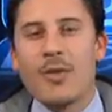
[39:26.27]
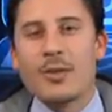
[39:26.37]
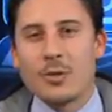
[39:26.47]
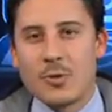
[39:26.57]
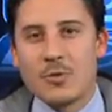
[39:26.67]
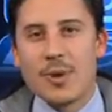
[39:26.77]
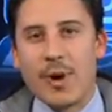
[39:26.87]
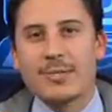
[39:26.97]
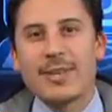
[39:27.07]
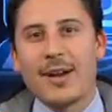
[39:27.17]
Then do
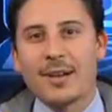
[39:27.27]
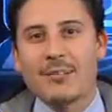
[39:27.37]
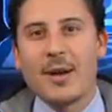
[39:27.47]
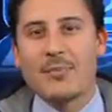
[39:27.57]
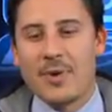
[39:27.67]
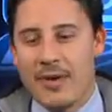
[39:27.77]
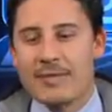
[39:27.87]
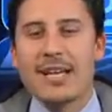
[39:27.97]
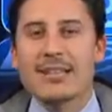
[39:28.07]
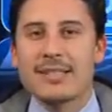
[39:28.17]
not talk about
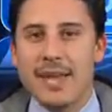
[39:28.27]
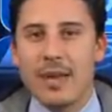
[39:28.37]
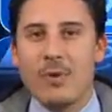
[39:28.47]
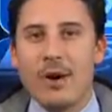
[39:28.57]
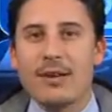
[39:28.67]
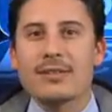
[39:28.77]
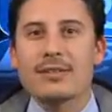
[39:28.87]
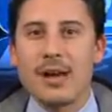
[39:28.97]
privatizing sidewalks.